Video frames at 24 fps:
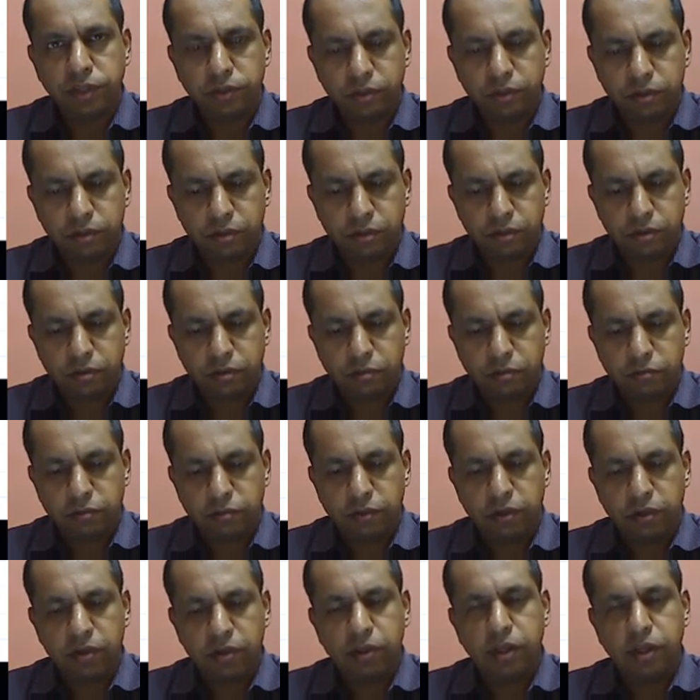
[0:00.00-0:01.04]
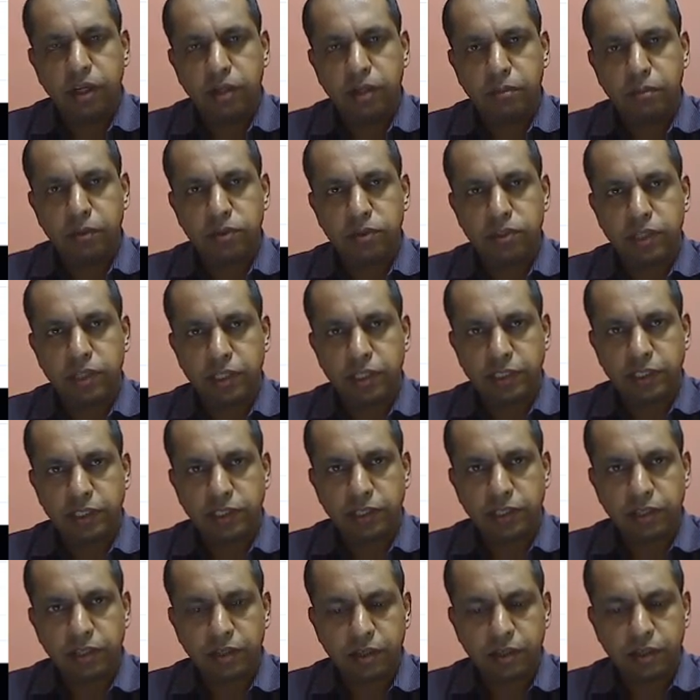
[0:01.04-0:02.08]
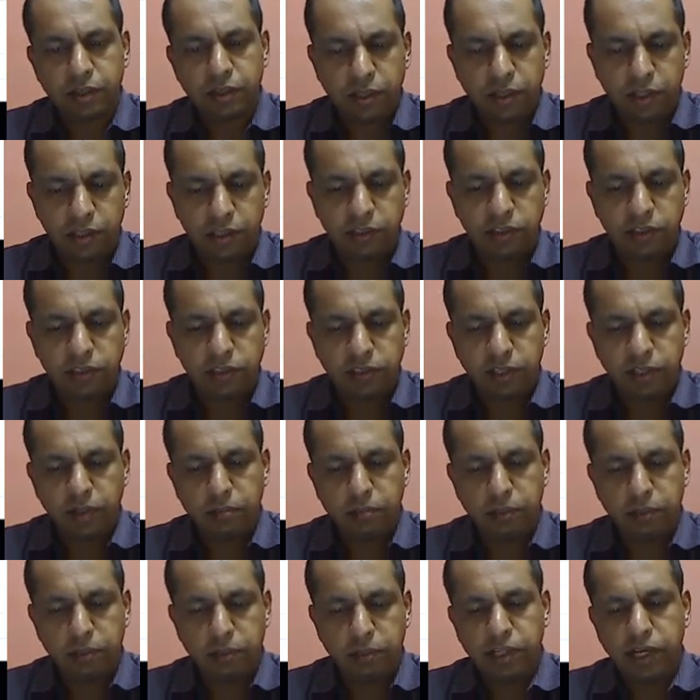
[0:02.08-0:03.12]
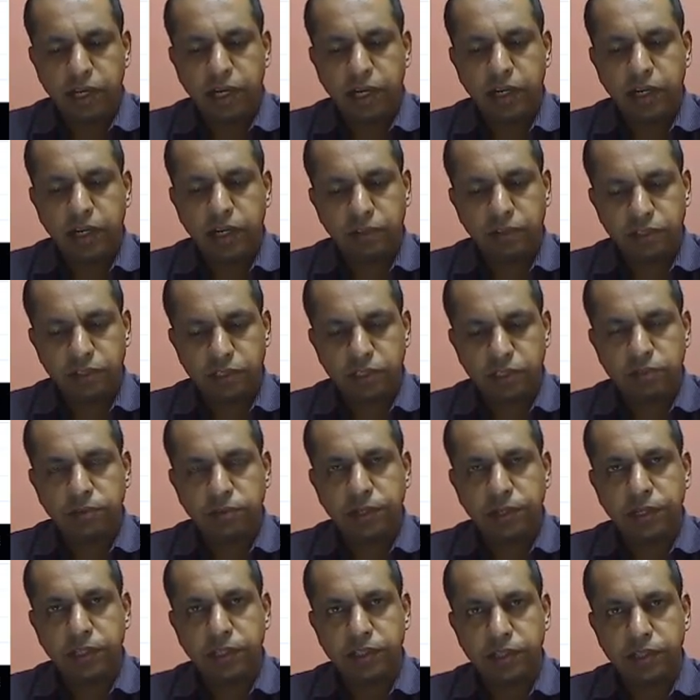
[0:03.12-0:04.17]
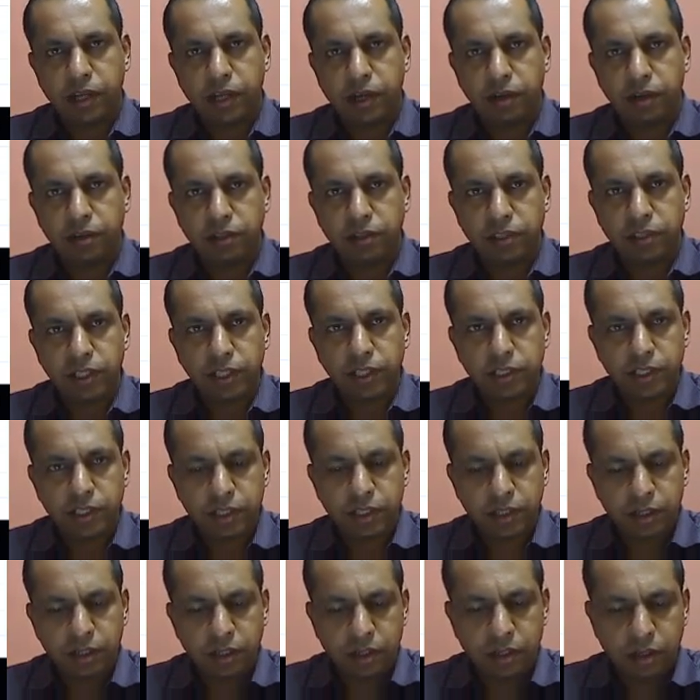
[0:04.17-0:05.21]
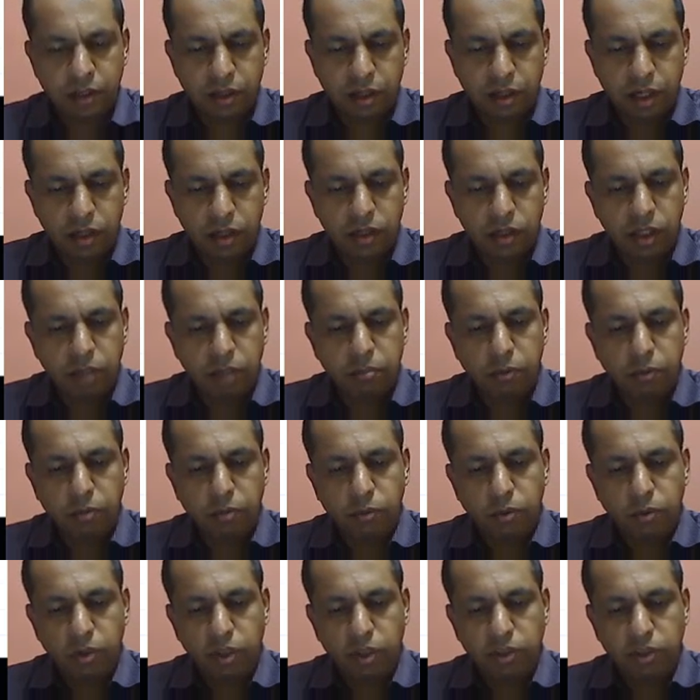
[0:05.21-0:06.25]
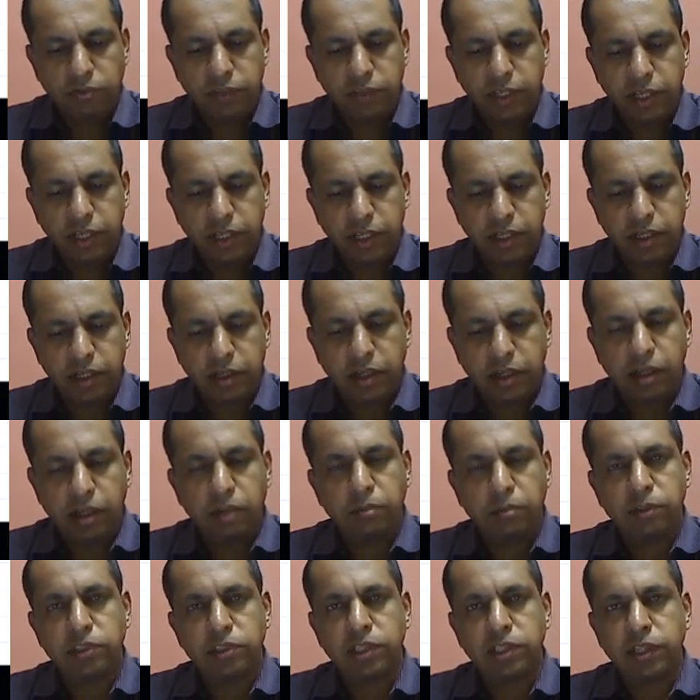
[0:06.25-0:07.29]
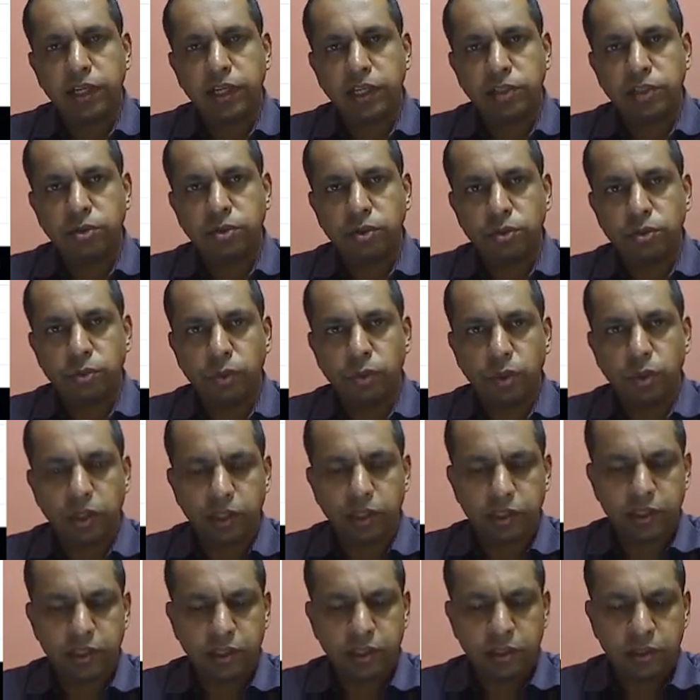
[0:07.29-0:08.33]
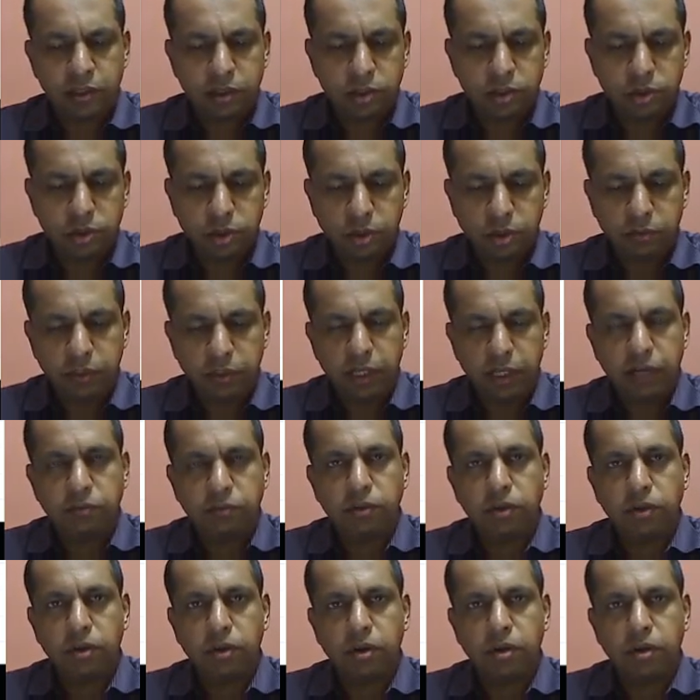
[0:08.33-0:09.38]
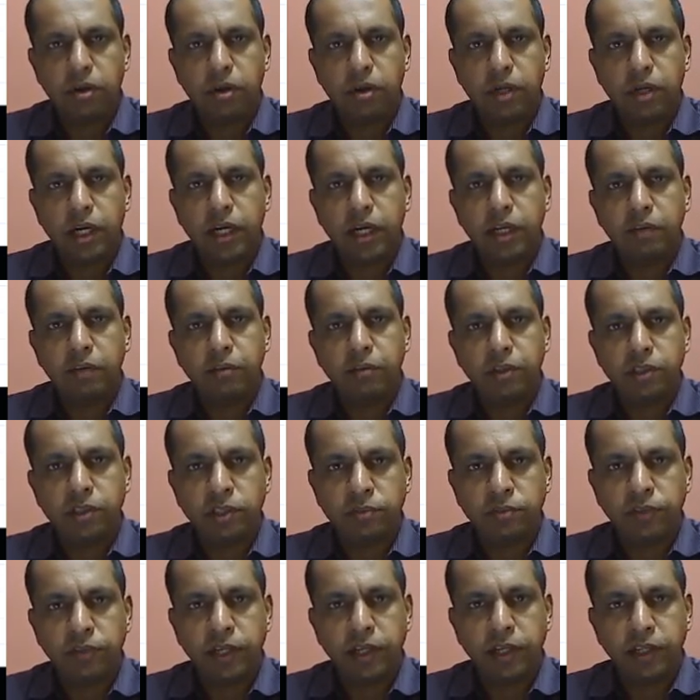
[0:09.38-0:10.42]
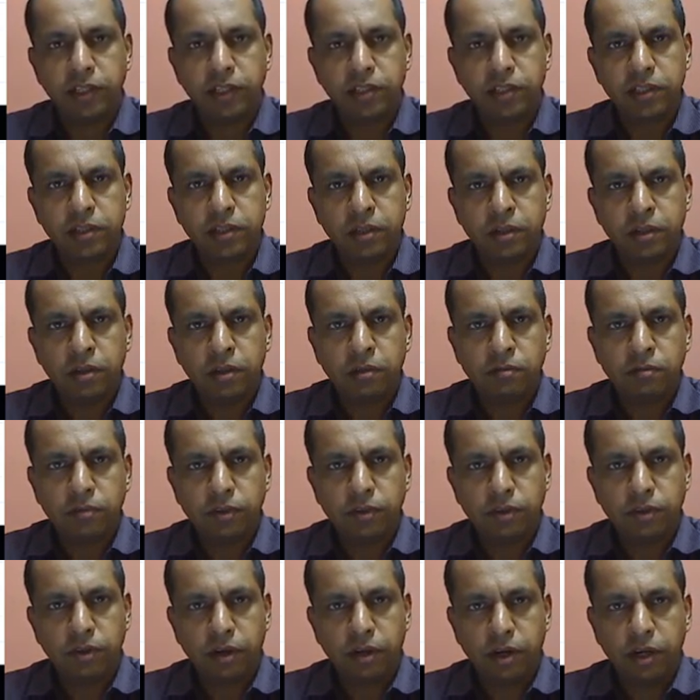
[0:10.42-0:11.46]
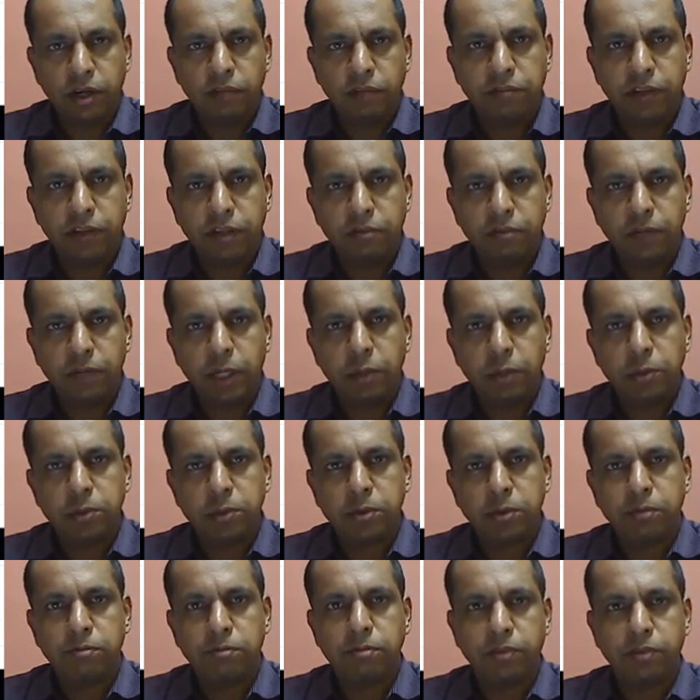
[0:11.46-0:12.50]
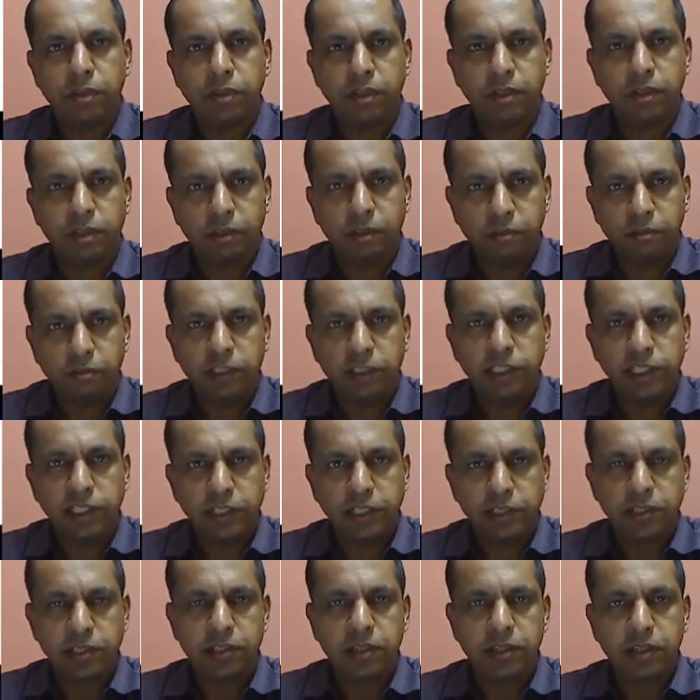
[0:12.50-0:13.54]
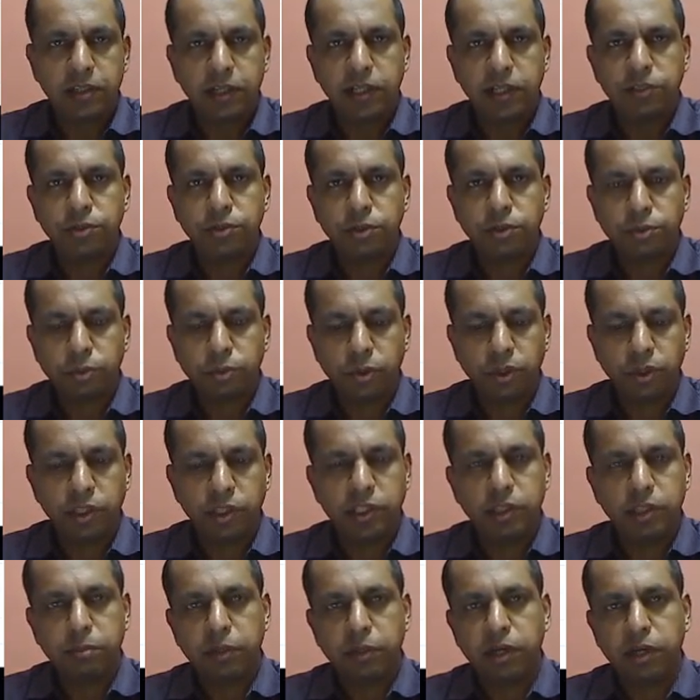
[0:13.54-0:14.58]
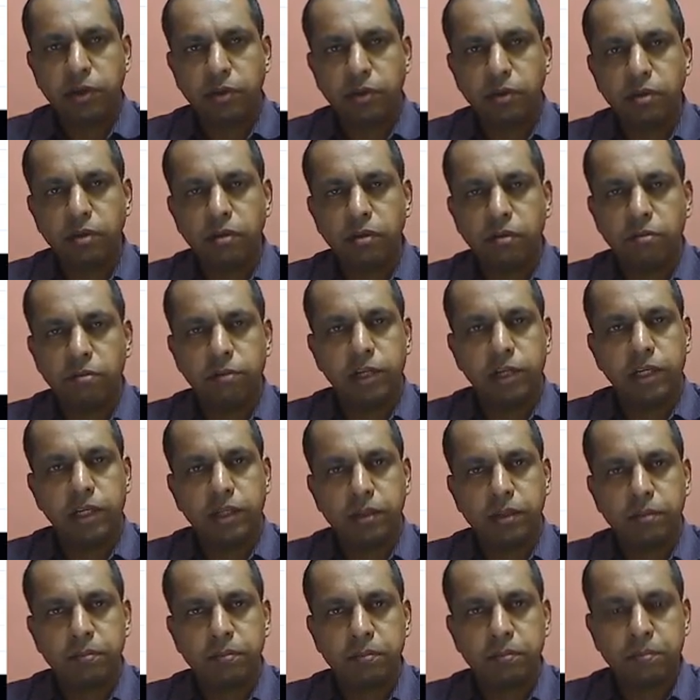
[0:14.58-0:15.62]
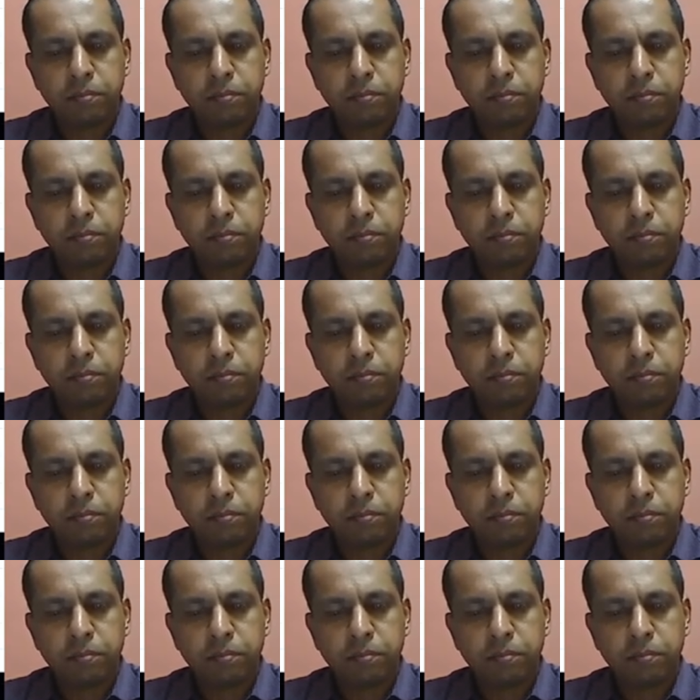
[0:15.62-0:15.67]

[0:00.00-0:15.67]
Vo for the NMOS transistor, it's the same as the ID versus VDS characteristics. Now, the input voltage Vi determines the gate source voltage. So, we have to draw ID versus VDS for different values of VGS, gate source voltage, depending on Vi.